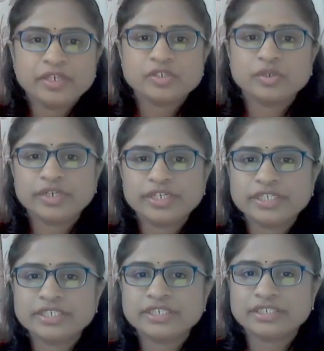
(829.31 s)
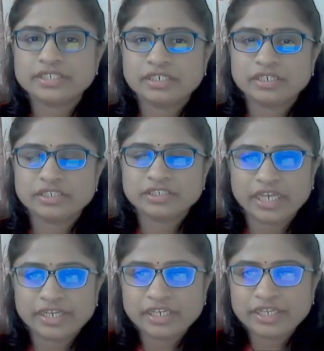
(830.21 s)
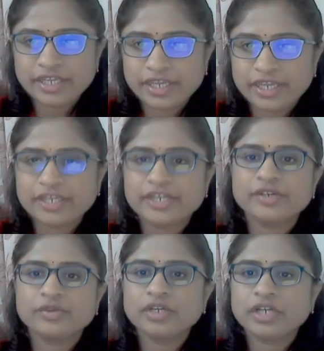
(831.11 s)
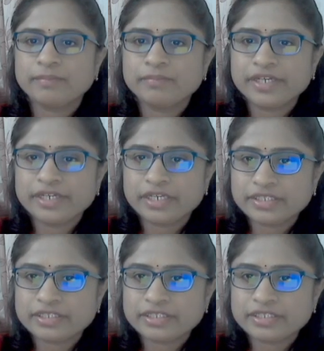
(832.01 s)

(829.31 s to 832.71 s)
So it is channeling air into the completely.